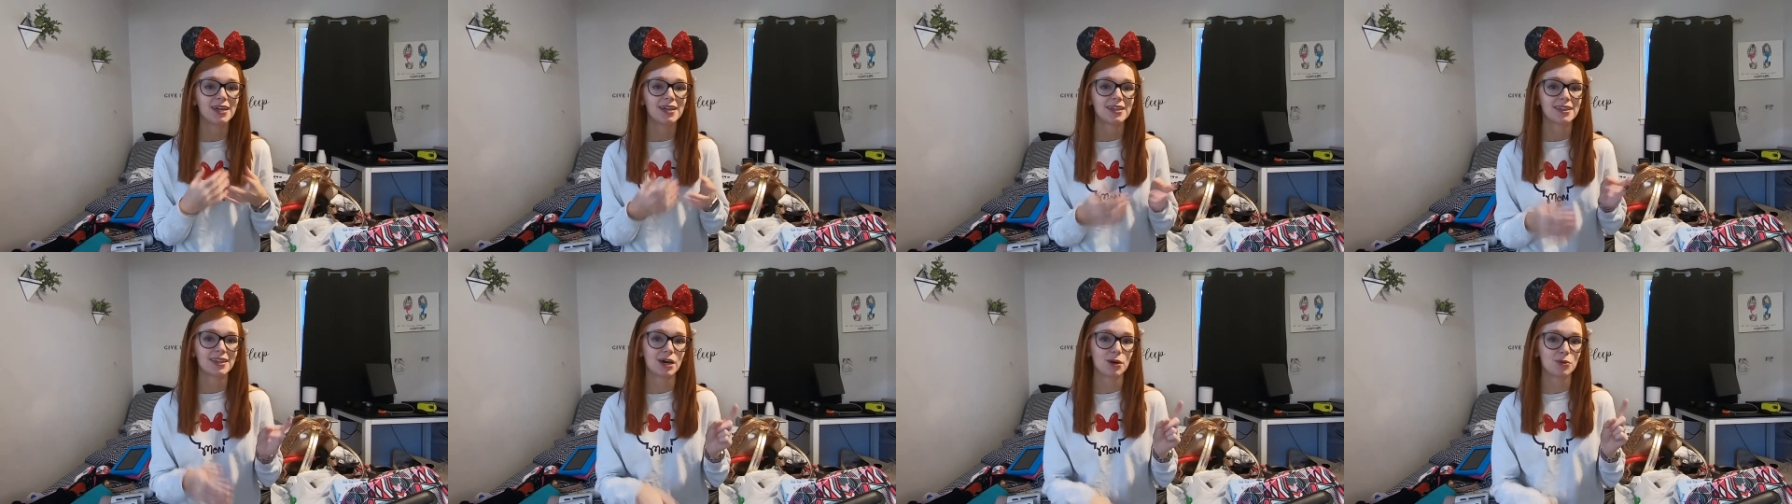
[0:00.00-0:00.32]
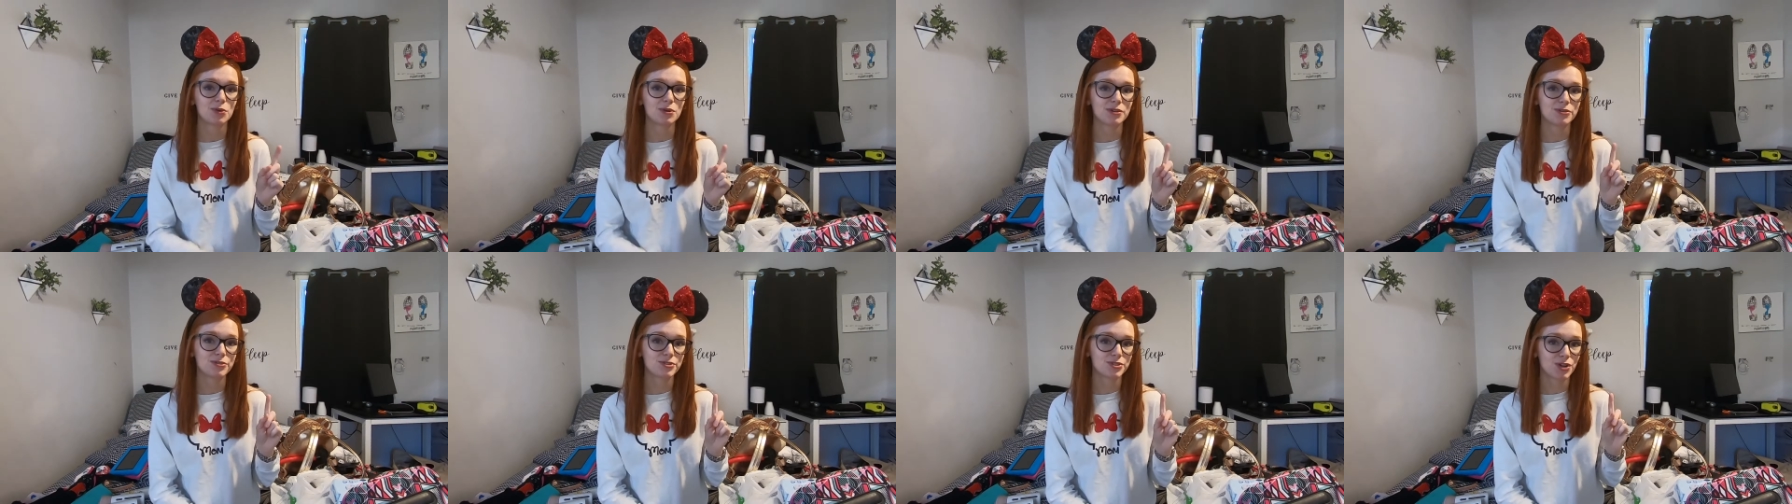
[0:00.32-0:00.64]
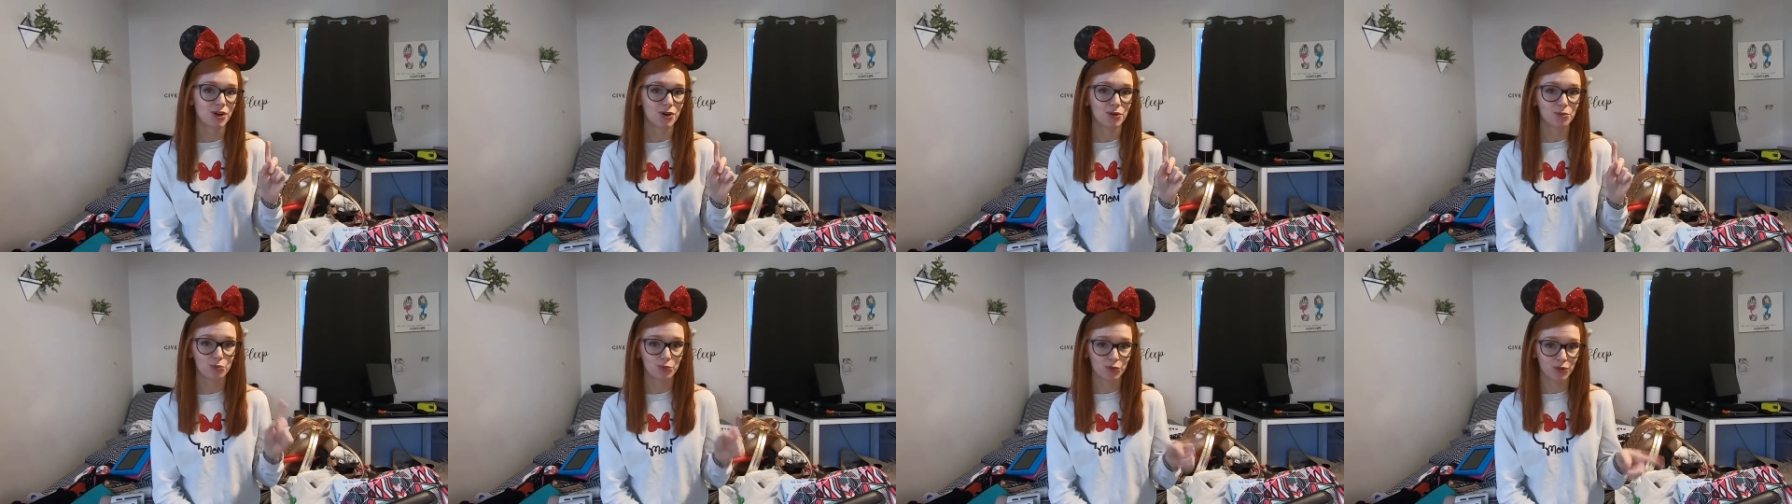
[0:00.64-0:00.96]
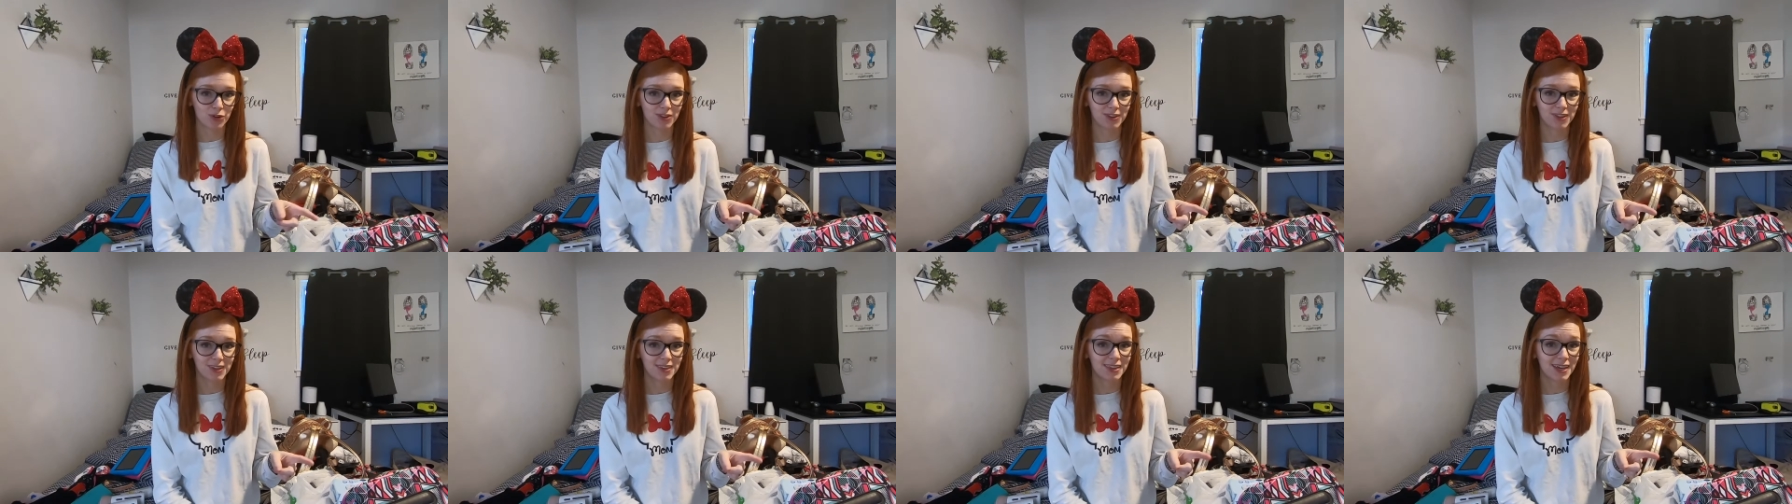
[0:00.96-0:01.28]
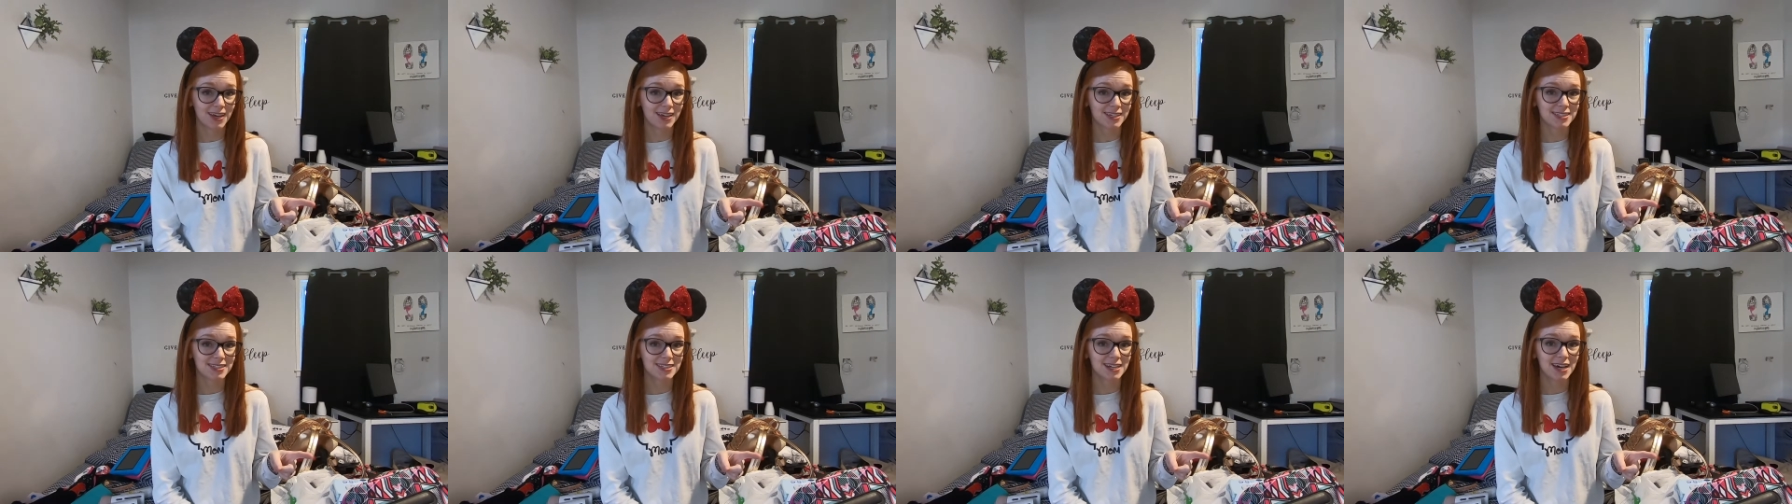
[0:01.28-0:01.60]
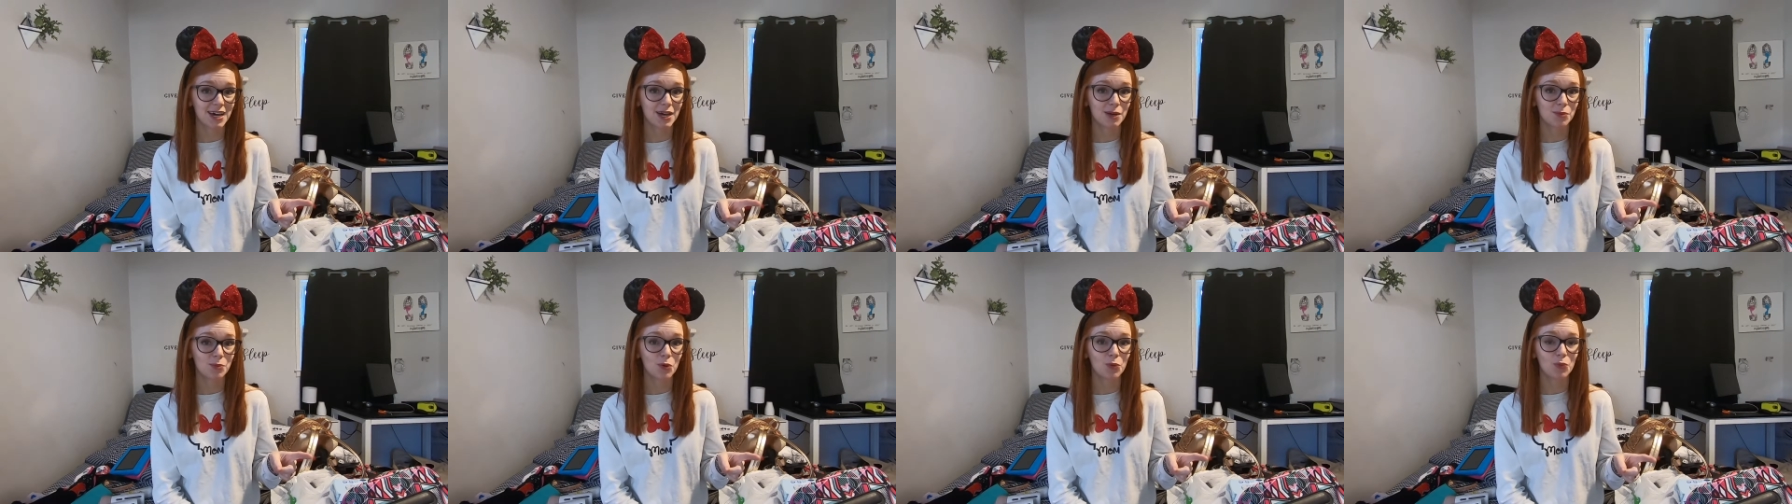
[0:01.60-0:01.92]
that we used on Brooklyn last
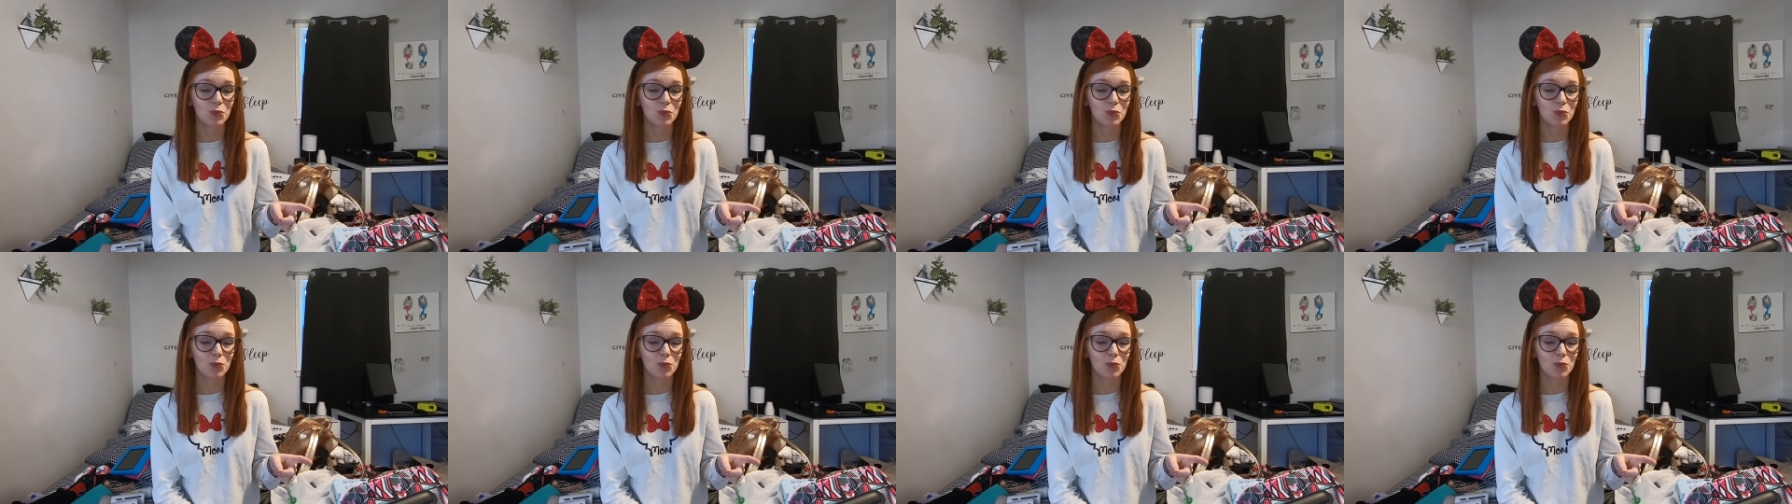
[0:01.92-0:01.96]
time.